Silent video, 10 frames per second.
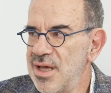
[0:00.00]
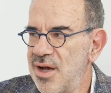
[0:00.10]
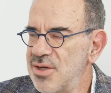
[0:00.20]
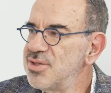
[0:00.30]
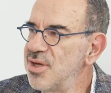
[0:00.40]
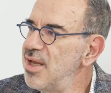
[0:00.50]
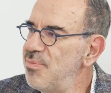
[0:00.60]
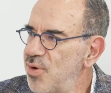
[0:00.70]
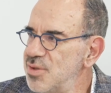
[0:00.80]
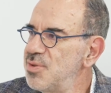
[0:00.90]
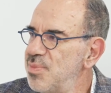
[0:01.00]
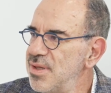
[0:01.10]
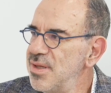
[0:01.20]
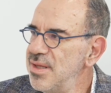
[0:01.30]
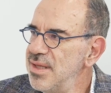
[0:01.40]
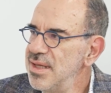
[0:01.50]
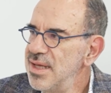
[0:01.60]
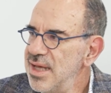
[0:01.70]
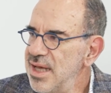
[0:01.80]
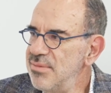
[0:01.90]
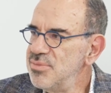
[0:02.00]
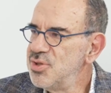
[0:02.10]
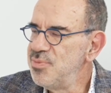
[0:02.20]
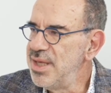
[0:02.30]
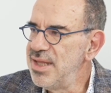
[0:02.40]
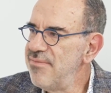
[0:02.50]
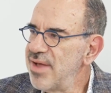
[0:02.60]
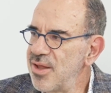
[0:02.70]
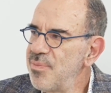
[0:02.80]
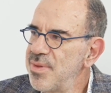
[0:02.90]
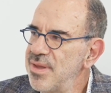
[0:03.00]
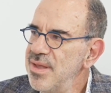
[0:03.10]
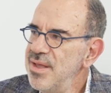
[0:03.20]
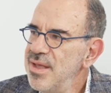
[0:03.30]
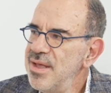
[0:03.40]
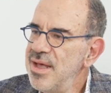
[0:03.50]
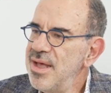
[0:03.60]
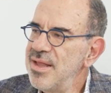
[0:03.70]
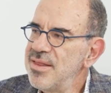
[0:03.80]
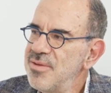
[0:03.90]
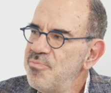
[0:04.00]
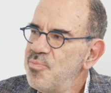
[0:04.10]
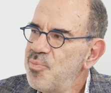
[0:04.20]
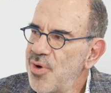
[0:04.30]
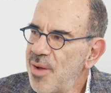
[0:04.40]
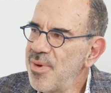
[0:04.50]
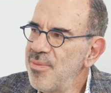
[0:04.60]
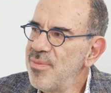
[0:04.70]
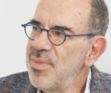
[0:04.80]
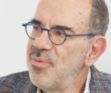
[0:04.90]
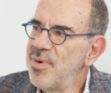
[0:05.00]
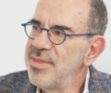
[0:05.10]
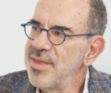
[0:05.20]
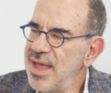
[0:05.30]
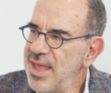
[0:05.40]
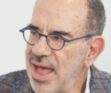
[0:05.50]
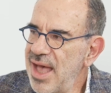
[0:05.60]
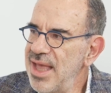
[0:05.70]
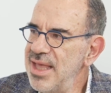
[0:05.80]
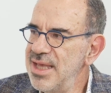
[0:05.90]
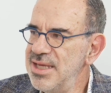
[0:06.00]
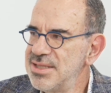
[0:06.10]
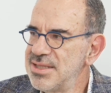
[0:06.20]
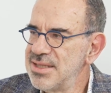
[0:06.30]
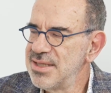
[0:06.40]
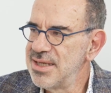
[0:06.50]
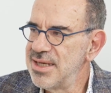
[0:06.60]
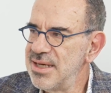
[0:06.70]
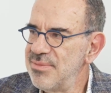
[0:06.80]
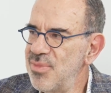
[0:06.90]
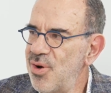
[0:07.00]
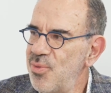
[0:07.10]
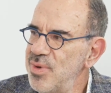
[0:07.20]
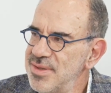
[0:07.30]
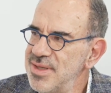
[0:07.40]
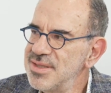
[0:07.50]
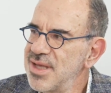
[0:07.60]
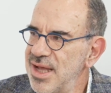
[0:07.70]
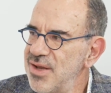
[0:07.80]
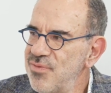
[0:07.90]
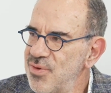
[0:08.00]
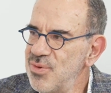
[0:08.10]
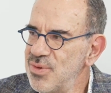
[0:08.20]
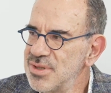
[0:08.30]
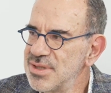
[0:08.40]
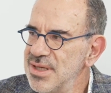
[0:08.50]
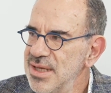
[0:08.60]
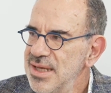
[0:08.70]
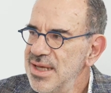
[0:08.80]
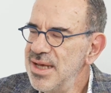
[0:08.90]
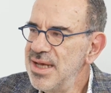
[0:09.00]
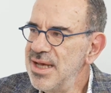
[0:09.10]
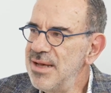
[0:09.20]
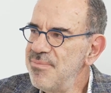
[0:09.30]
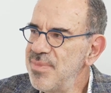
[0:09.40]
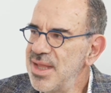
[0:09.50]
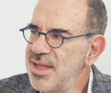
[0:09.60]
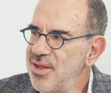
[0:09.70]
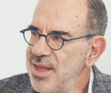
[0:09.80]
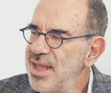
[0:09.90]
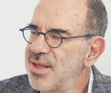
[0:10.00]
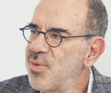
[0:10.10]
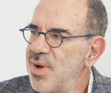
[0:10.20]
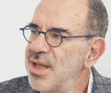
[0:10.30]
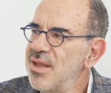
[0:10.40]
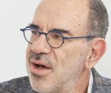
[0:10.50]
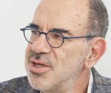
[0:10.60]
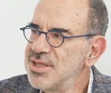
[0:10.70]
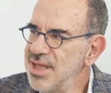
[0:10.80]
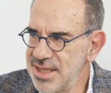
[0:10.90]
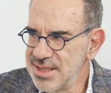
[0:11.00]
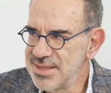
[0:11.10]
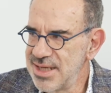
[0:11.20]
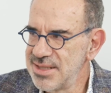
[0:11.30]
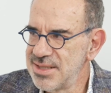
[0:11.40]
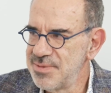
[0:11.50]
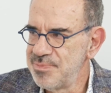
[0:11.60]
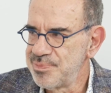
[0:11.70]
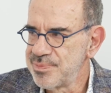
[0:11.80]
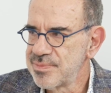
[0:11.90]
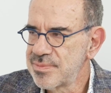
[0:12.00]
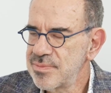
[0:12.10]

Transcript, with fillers: are certainly possible um, to be developed. the problem with AI is, um, or with these kind of tools um, that you need quite large data sets. Mm -hmm.